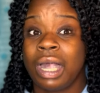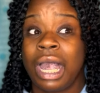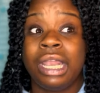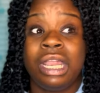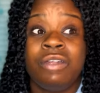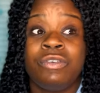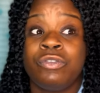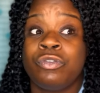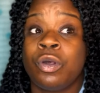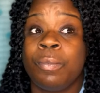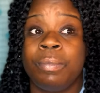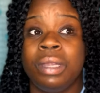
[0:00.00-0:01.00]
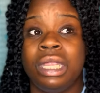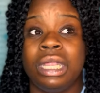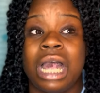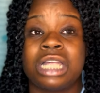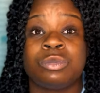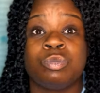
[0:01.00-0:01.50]
And even for
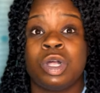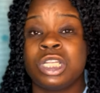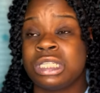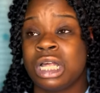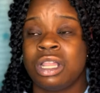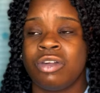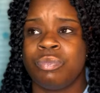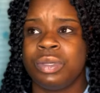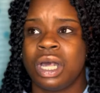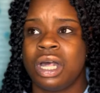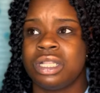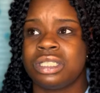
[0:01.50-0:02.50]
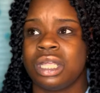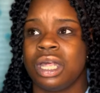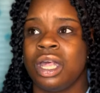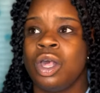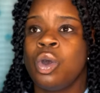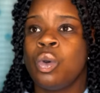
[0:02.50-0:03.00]
me, as much as I love
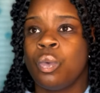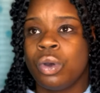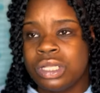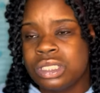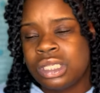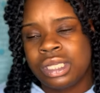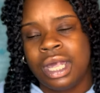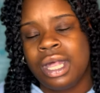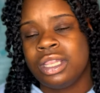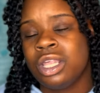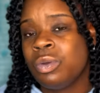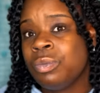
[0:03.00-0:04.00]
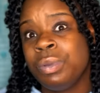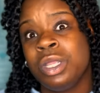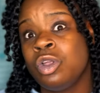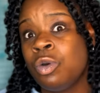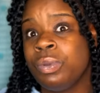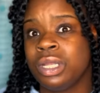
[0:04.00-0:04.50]
Beyonce, once again, there would
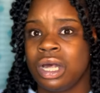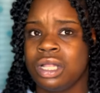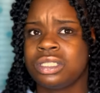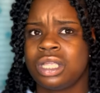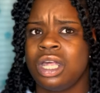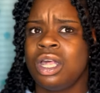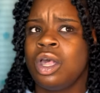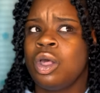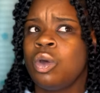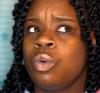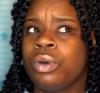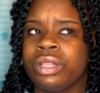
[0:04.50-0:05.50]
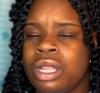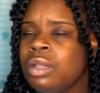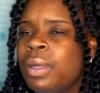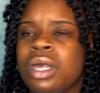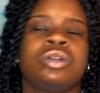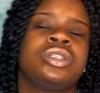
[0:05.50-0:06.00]
be no Beyonce without
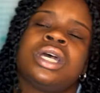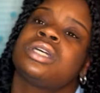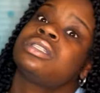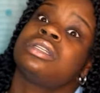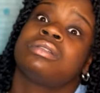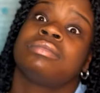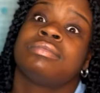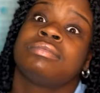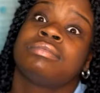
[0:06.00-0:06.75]
a Michael Jackson.